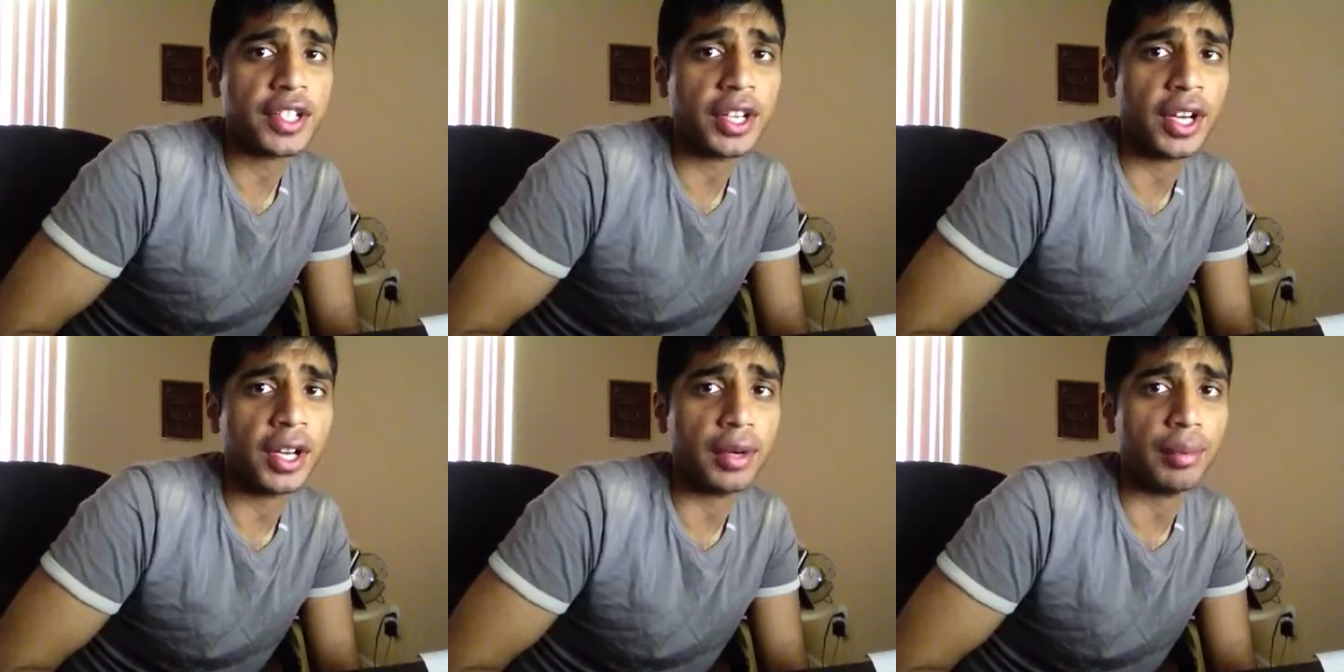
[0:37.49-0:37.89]

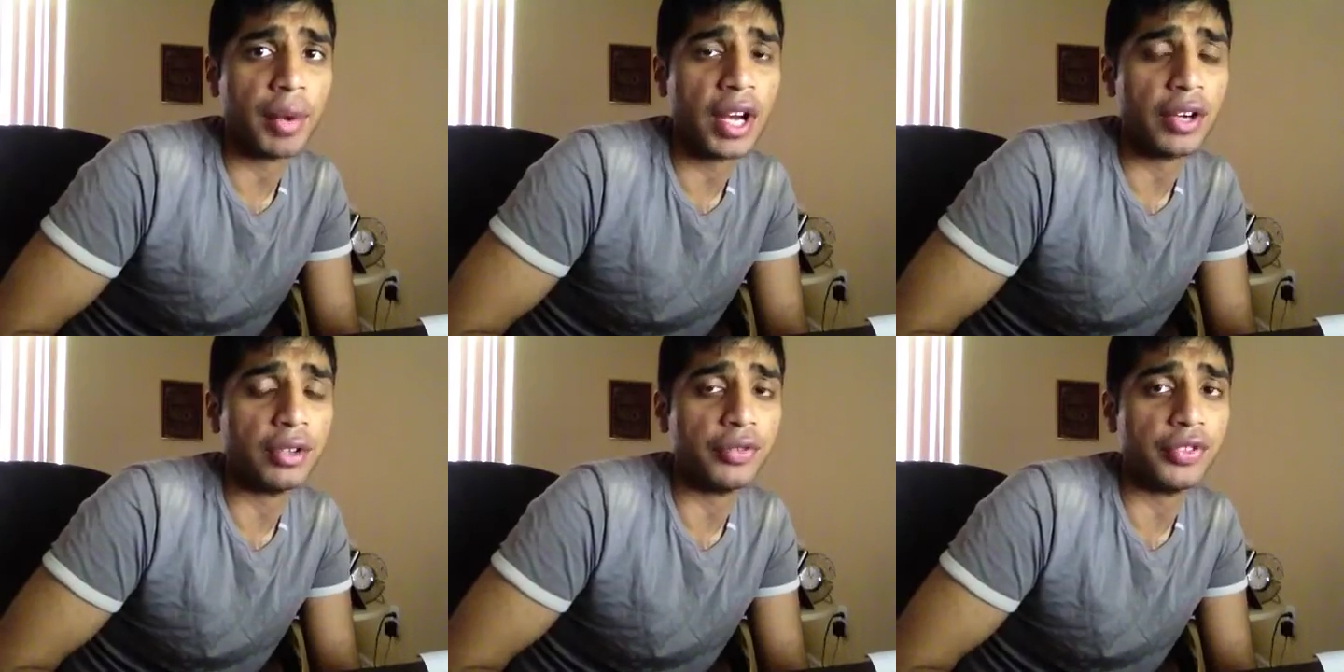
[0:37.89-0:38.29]

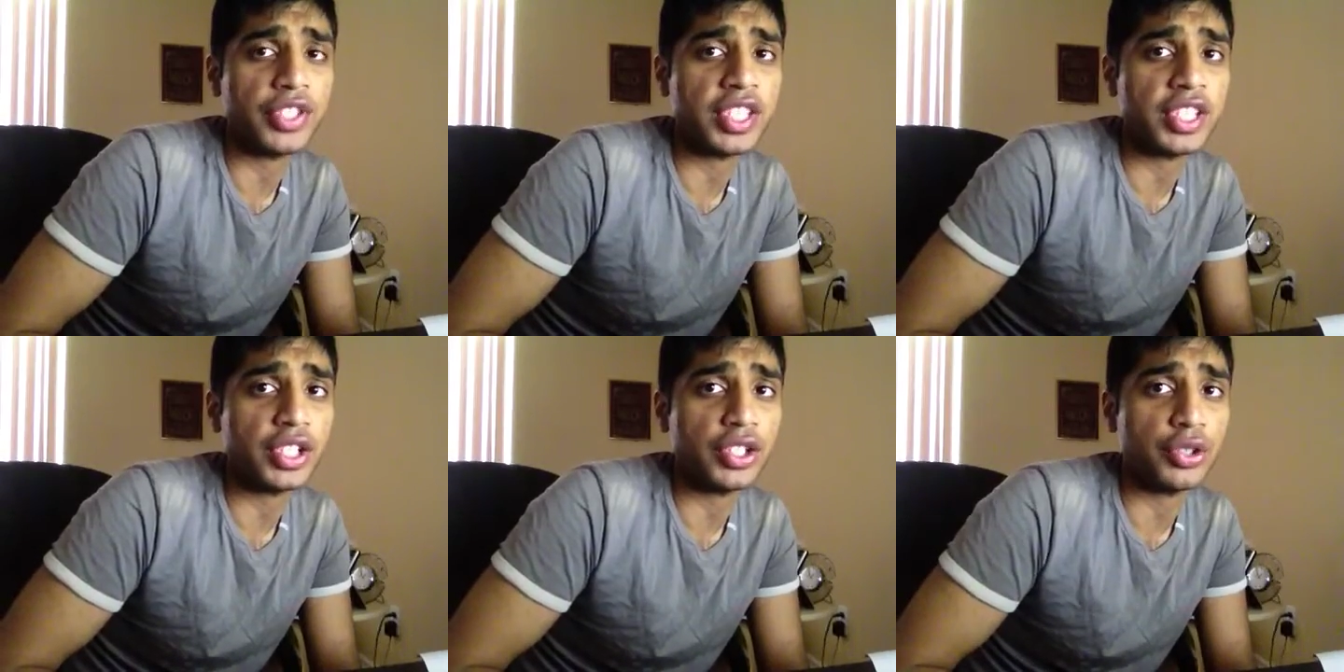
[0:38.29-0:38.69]
I don't know if you've
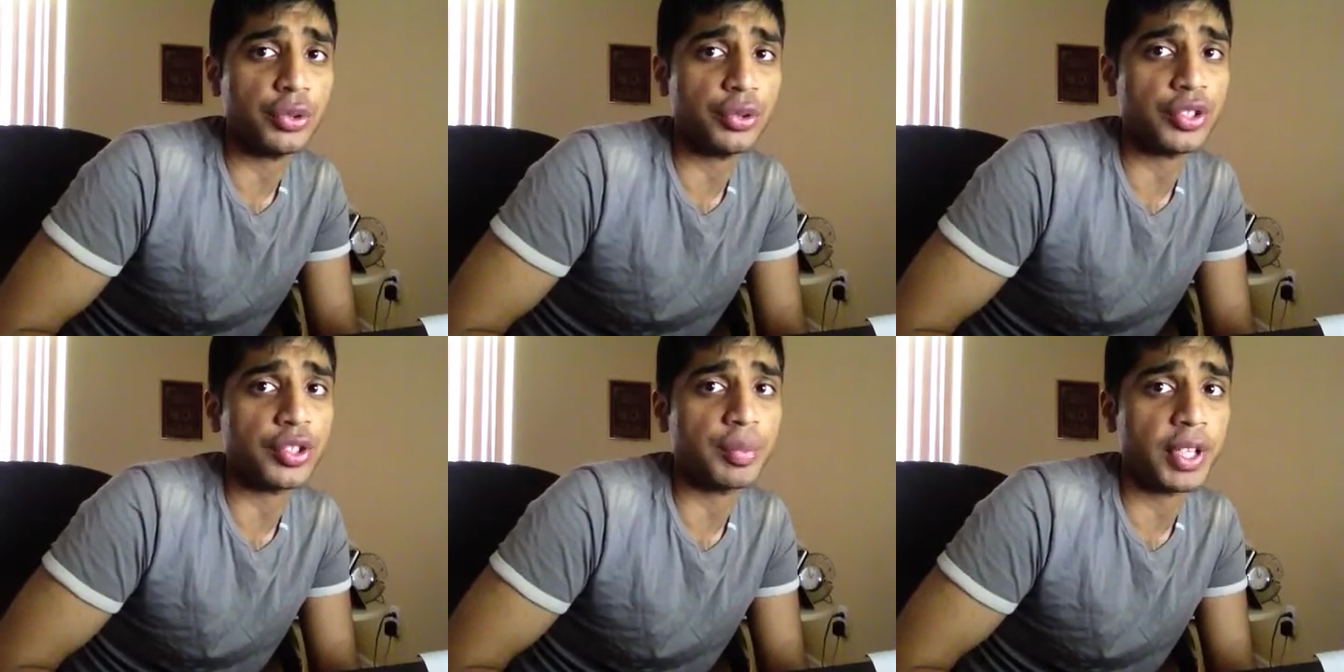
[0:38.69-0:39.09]
seen the
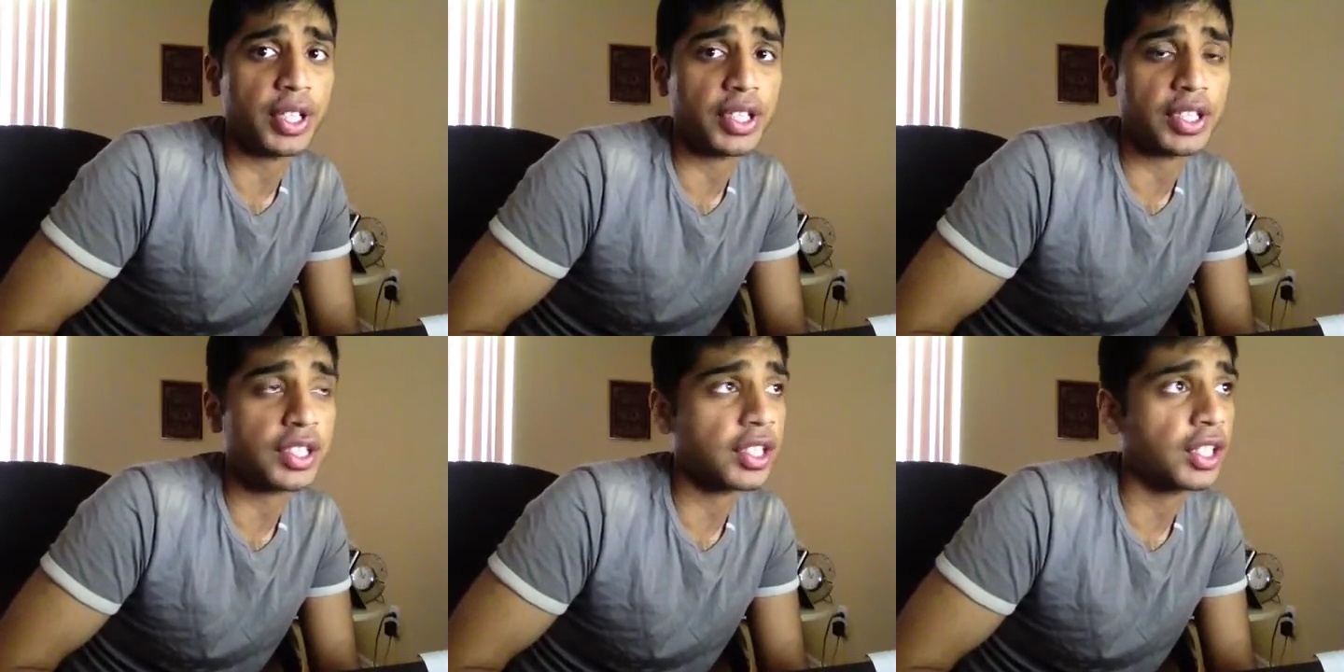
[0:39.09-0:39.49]
news,
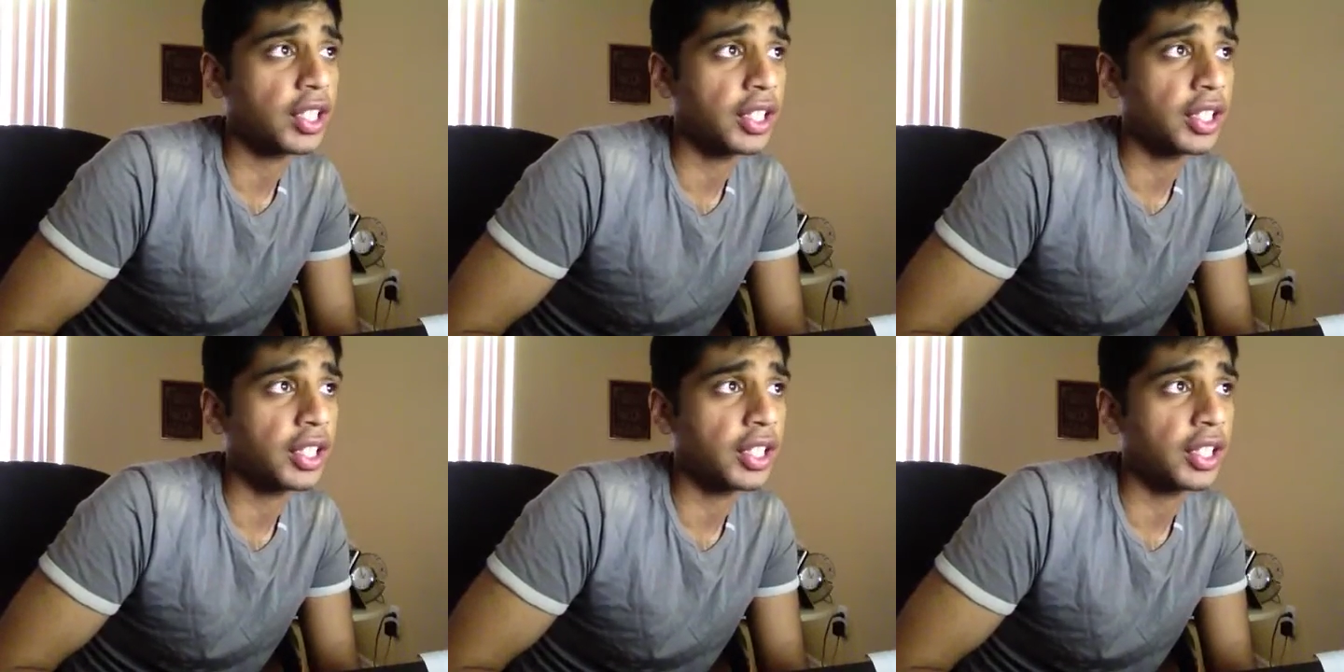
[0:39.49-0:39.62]
but